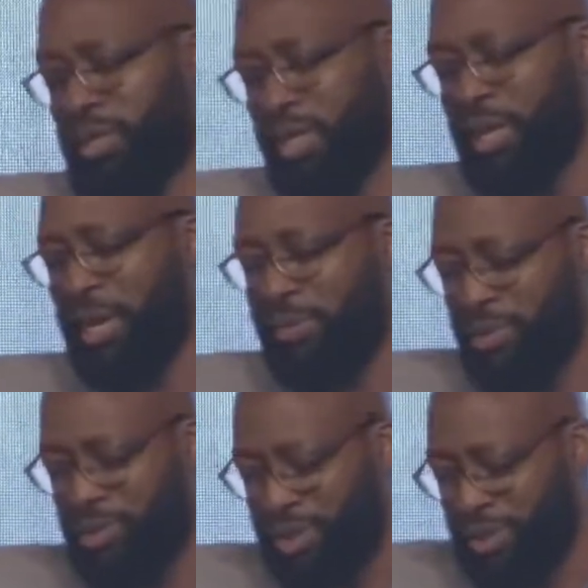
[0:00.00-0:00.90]
in the name of
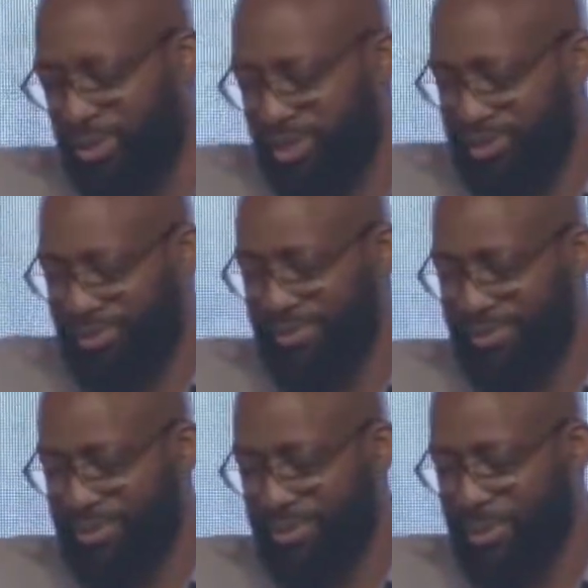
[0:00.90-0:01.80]
Jesus.
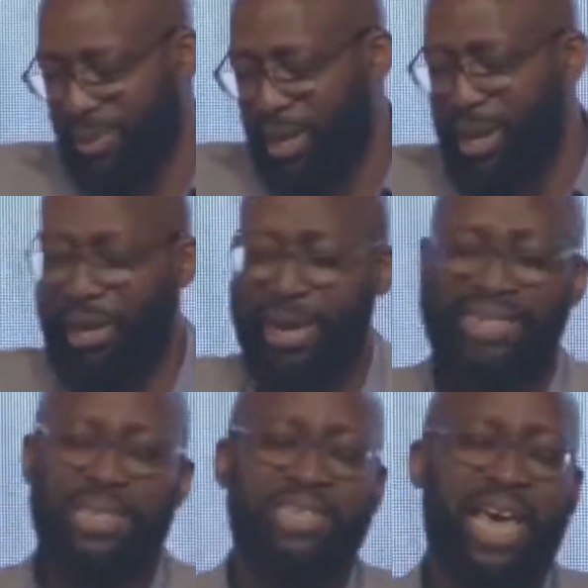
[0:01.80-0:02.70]

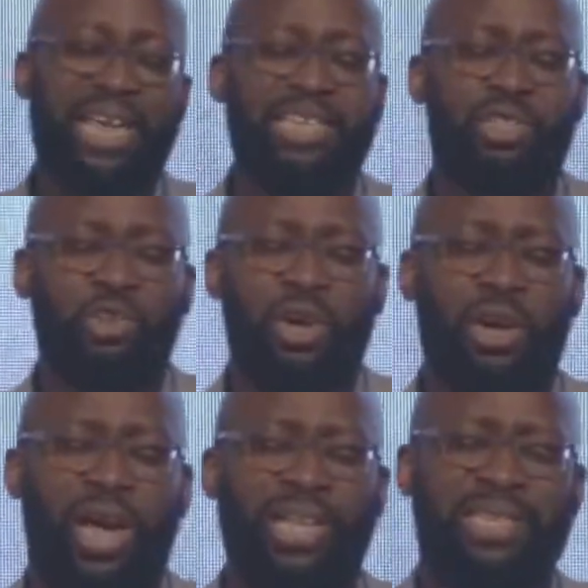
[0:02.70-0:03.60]
Let us
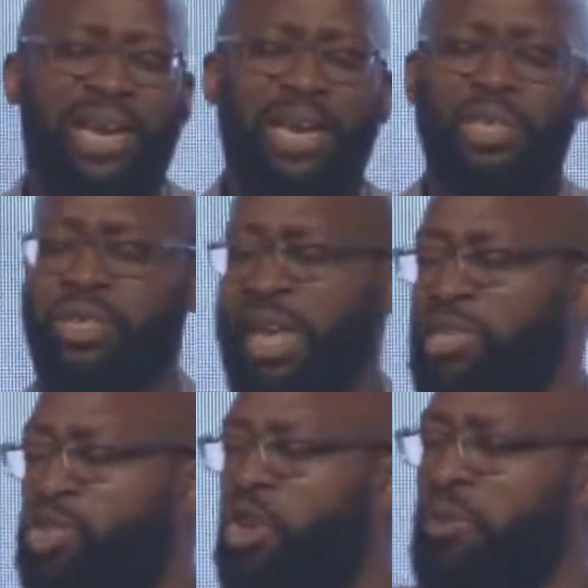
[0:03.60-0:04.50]
enter into the
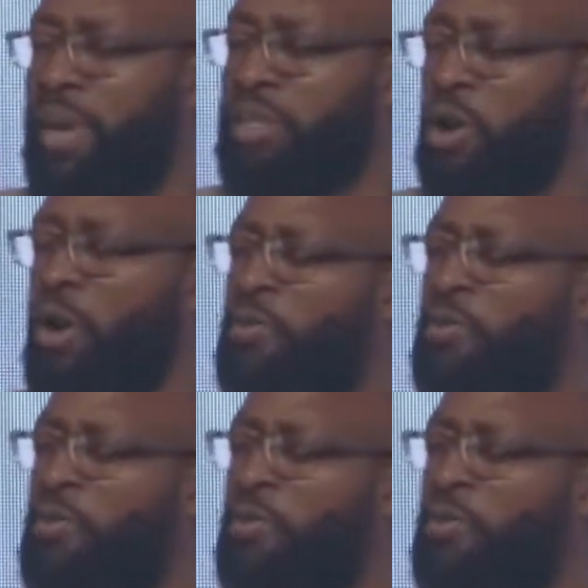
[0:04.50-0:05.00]
enjoyment of